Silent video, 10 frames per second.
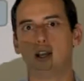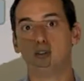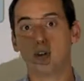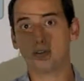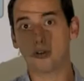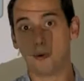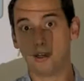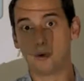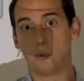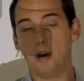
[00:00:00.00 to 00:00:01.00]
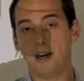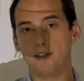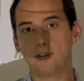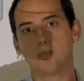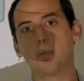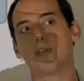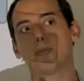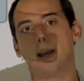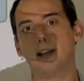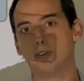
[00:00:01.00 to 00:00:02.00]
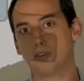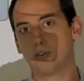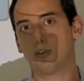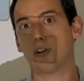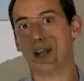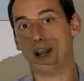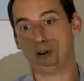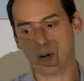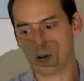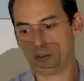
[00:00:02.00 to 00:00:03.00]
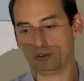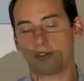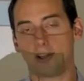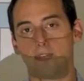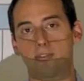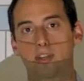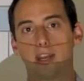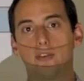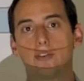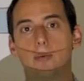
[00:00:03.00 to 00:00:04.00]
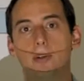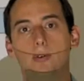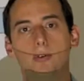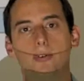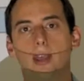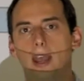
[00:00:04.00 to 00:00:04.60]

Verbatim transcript: Just knowing the weight, plus minus a certain error of our set of scales that we use,